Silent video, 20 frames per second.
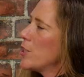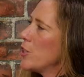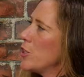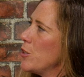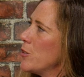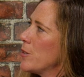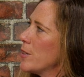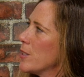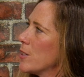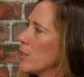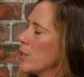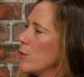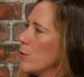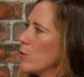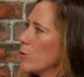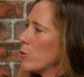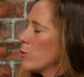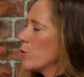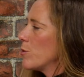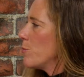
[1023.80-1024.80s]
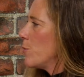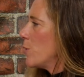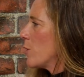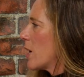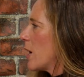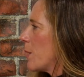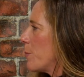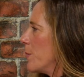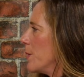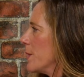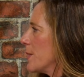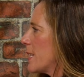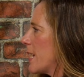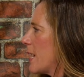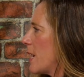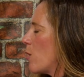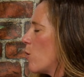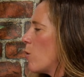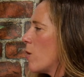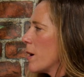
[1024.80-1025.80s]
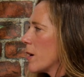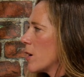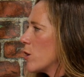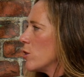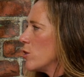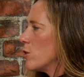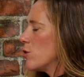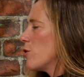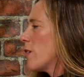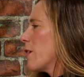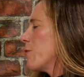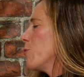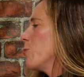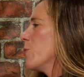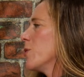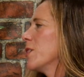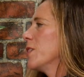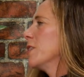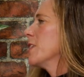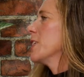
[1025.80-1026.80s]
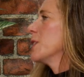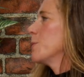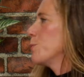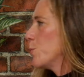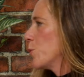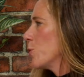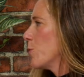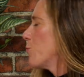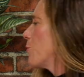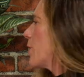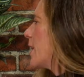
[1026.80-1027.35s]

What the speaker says: students who'll sort of look up and say, oh, I could travel within this sort of